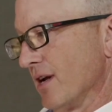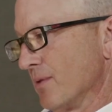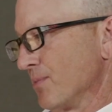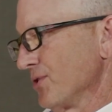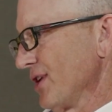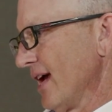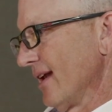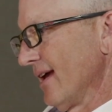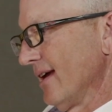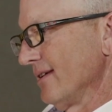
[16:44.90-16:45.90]
with you
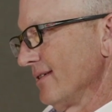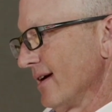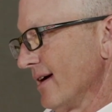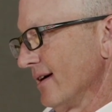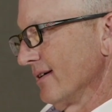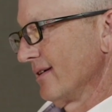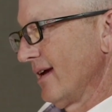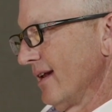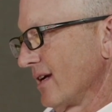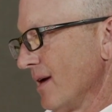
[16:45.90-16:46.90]
100%,
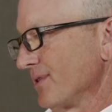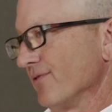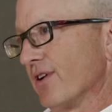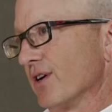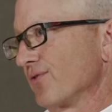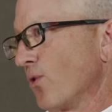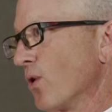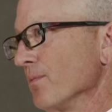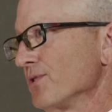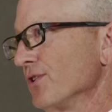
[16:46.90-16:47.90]
and it comes in various
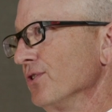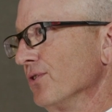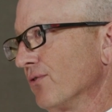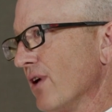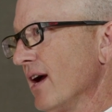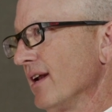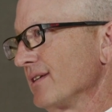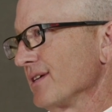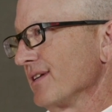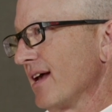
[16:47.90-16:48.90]
forms too,
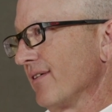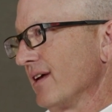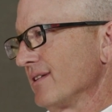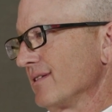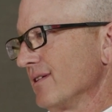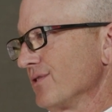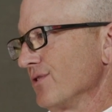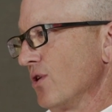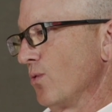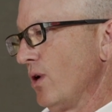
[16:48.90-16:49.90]
right? It doesn't have
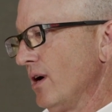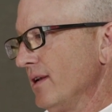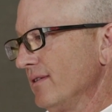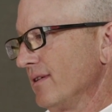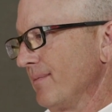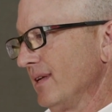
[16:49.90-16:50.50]
there's no one.